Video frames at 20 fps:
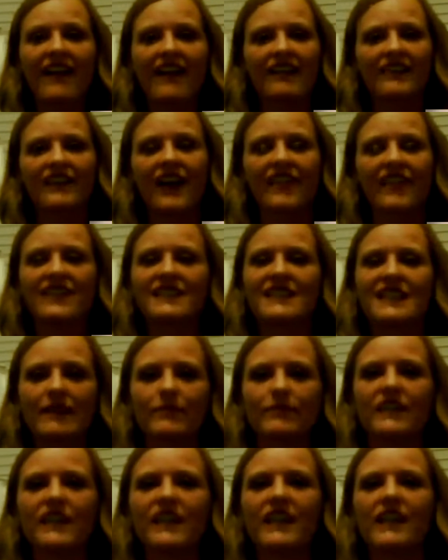not the same
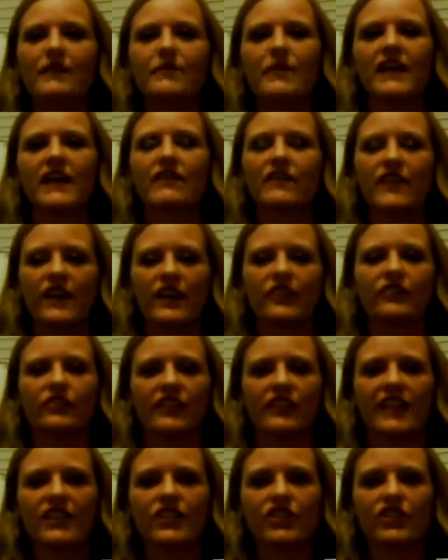thing, but a failed
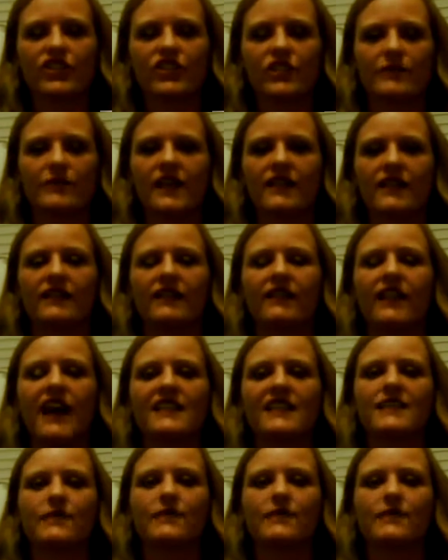relationship nonetheless.